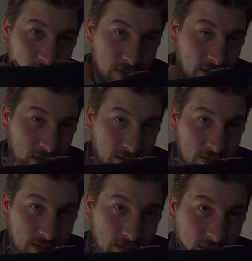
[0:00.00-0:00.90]
with
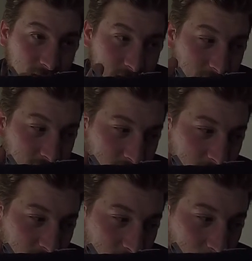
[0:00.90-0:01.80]
this is that it is
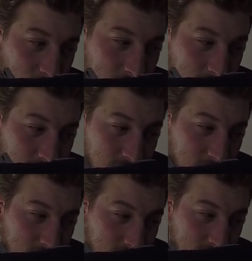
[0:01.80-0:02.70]
filled with
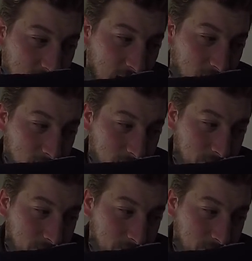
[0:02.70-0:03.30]
duck down.